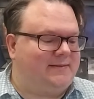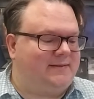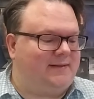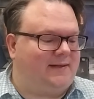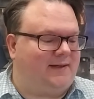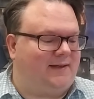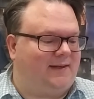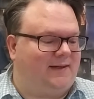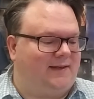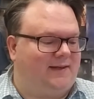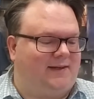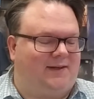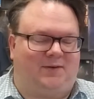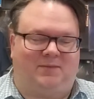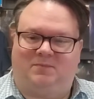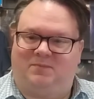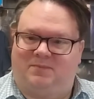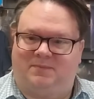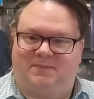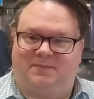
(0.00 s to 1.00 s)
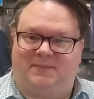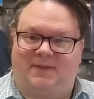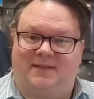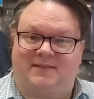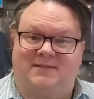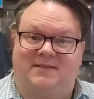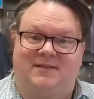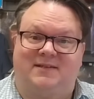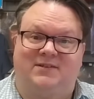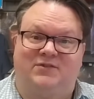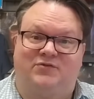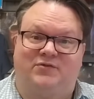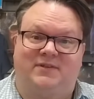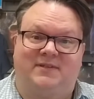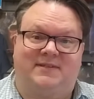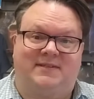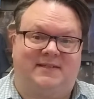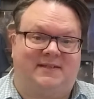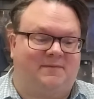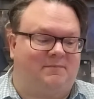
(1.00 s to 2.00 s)
Uh, that's an
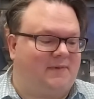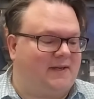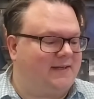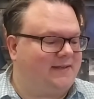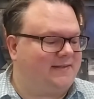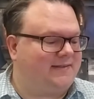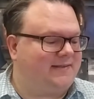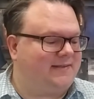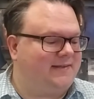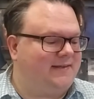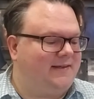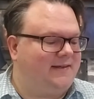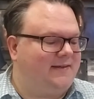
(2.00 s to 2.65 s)
interesting mix.